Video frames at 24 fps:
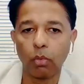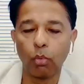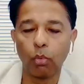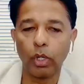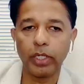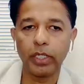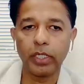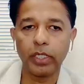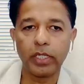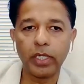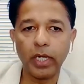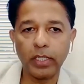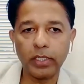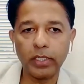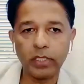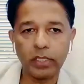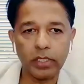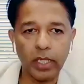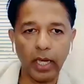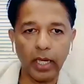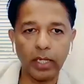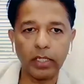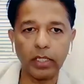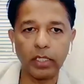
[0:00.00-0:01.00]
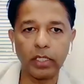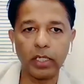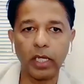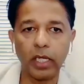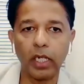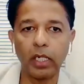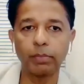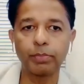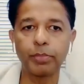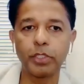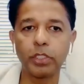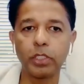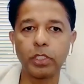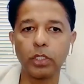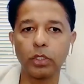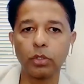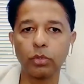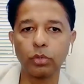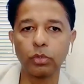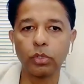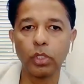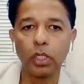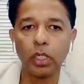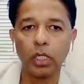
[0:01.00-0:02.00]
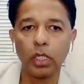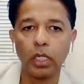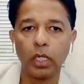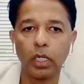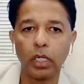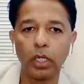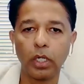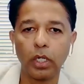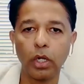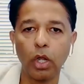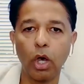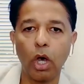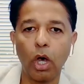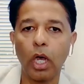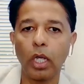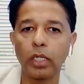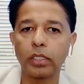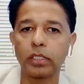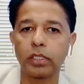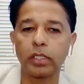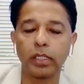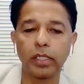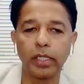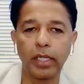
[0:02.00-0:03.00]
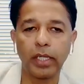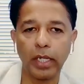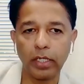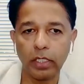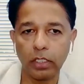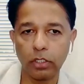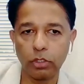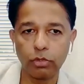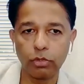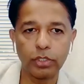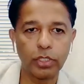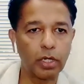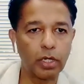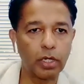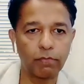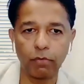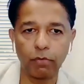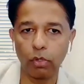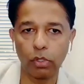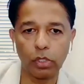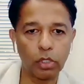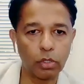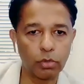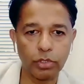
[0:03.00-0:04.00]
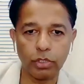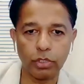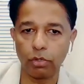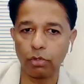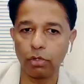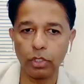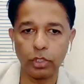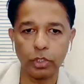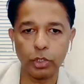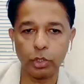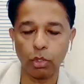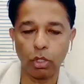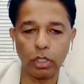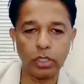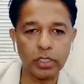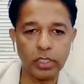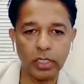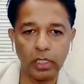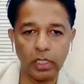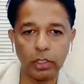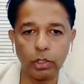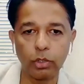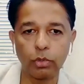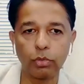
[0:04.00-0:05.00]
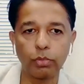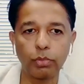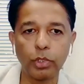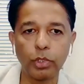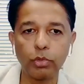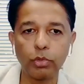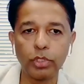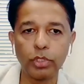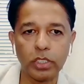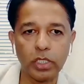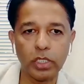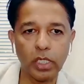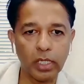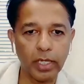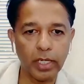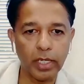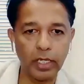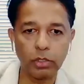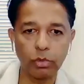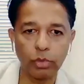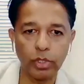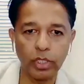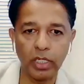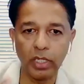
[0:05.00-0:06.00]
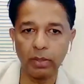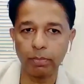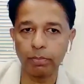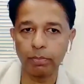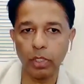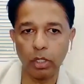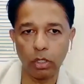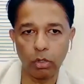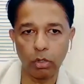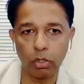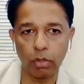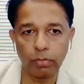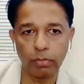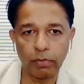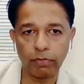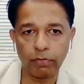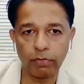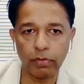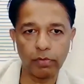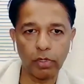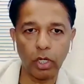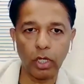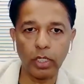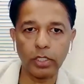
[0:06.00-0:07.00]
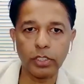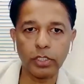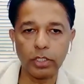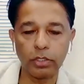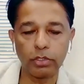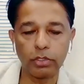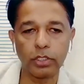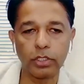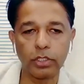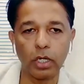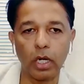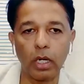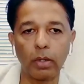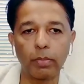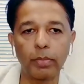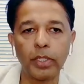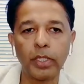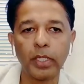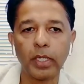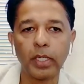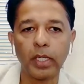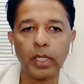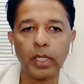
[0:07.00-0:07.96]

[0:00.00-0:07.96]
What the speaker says: What it does is that it helps you not get into, say, a foreclosure or a short sale. You still get to keep the home if you've lost your job.